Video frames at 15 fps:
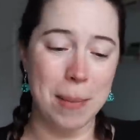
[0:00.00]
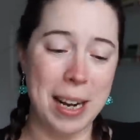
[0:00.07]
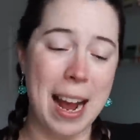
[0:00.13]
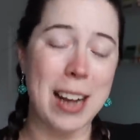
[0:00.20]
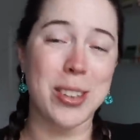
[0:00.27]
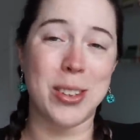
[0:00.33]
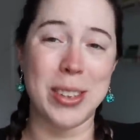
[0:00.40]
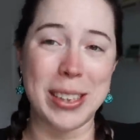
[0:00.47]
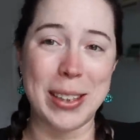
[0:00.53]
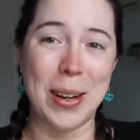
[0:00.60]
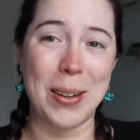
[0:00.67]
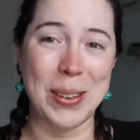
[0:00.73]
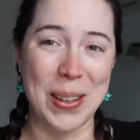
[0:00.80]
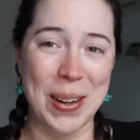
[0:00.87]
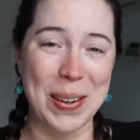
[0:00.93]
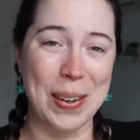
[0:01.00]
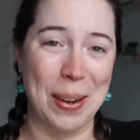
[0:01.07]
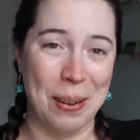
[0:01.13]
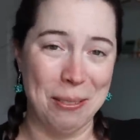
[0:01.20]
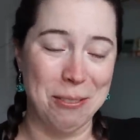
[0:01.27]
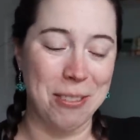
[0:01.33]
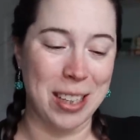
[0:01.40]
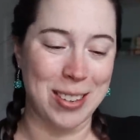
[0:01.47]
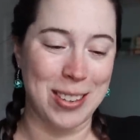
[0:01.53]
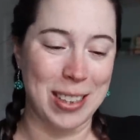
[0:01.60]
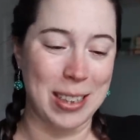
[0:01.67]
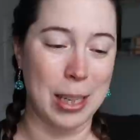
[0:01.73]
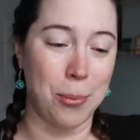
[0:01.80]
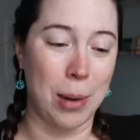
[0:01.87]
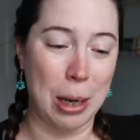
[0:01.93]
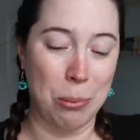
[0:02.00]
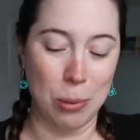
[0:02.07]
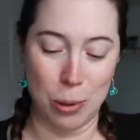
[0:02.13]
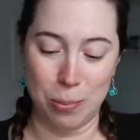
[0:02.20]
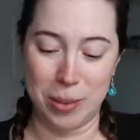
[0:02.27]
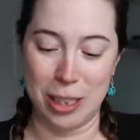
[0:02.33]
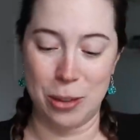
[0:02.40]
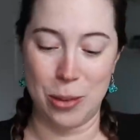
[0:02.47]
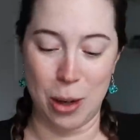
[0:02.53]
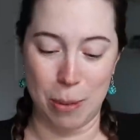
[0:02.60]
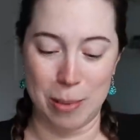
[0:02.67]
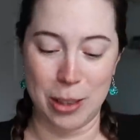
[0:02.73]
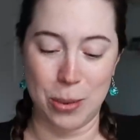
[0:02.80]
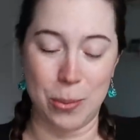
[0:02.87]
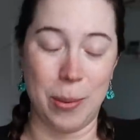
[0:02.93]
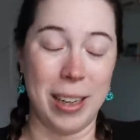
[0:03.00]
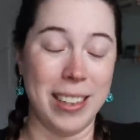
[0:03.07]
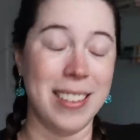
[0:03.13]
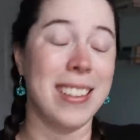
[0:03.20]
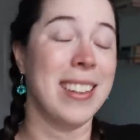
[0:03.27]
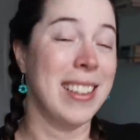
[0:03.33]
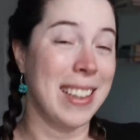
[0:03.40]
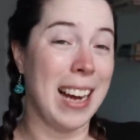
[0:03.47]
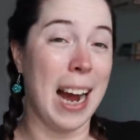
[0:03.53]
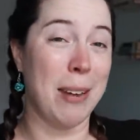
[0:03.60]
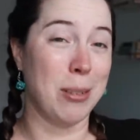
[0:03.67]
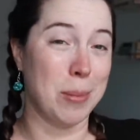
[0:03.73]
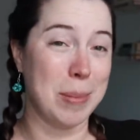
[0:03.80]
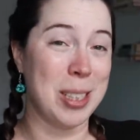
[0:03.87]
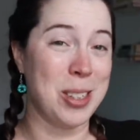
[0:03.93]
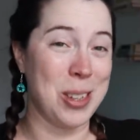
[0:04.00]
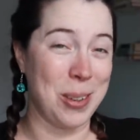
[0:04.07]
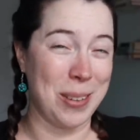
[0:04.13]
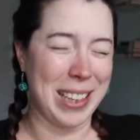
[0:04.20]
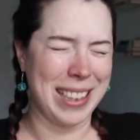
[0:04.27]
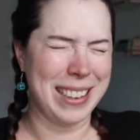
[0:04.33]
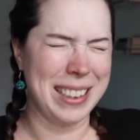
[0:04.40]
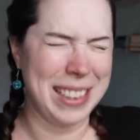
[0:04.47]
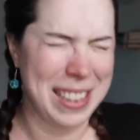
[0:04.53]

but actually a lot of fixing the white room syndrome is what I will be doing